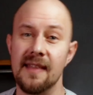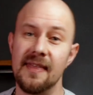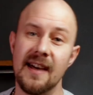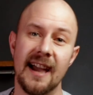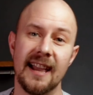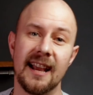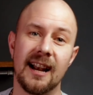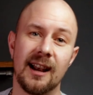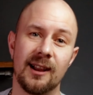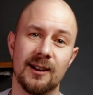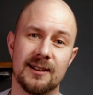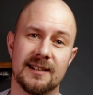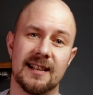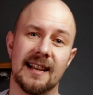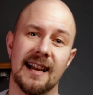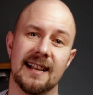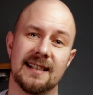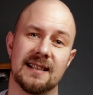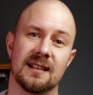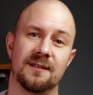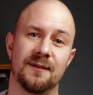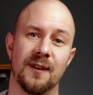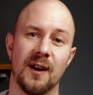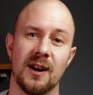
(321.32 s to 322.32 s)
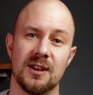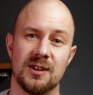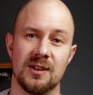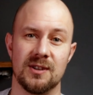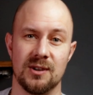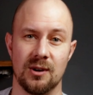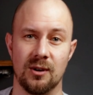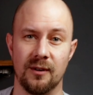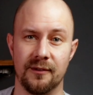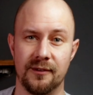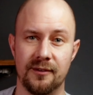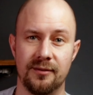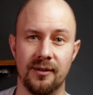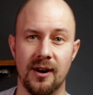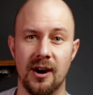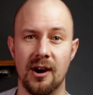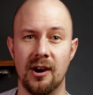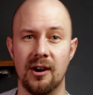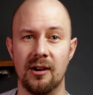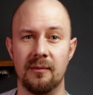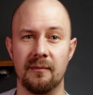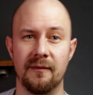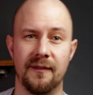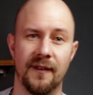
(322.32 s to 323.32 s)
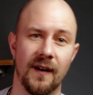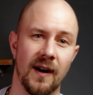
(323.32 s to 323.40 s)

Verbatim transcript: and that includes the latest versions of Chrome,